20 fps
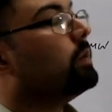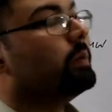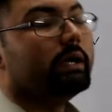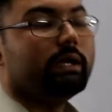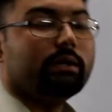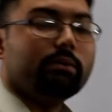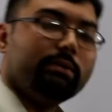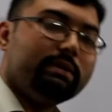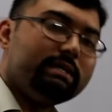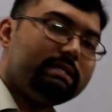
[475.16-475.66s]

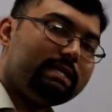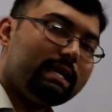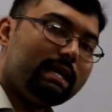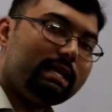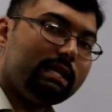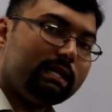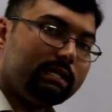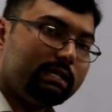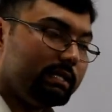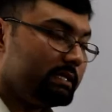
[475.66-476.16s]
we, we
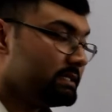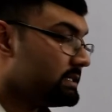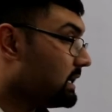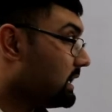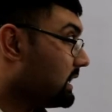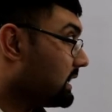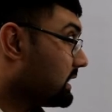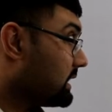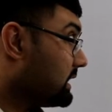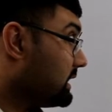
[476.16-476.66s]
say that these
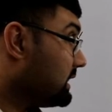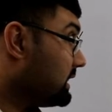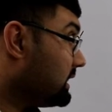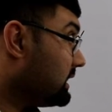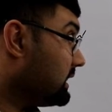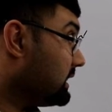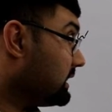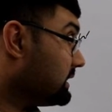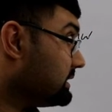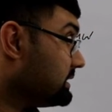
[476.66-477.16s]
are
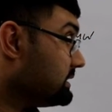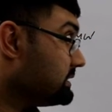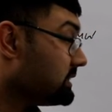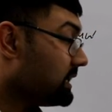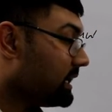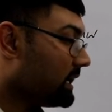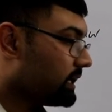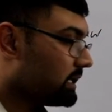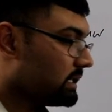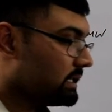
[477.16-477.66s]
uh, these
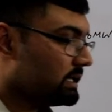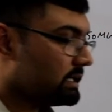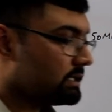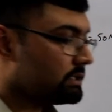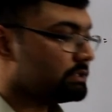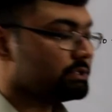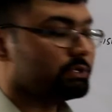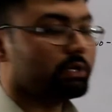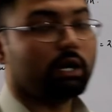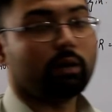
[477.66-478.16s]
are there
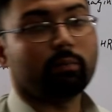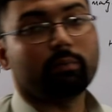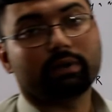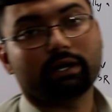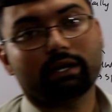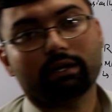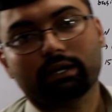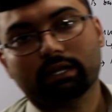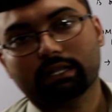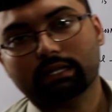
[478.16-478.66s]
to
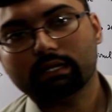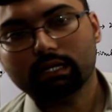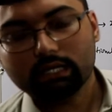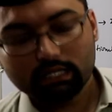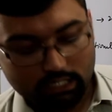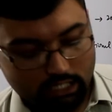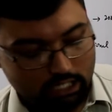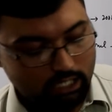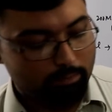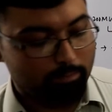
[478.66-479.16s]
operate the
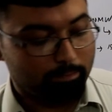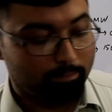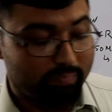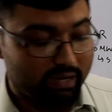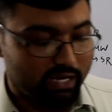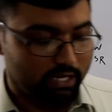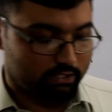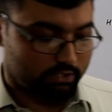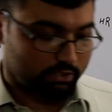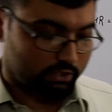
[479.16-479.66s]

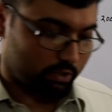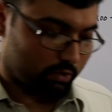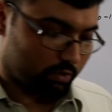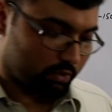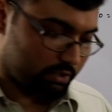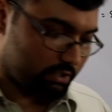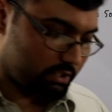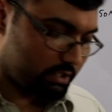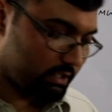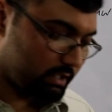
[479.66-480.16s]
base
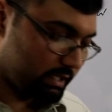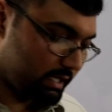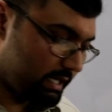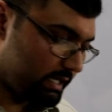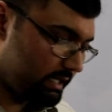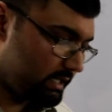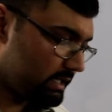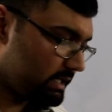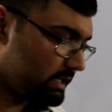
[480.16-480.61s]
loads right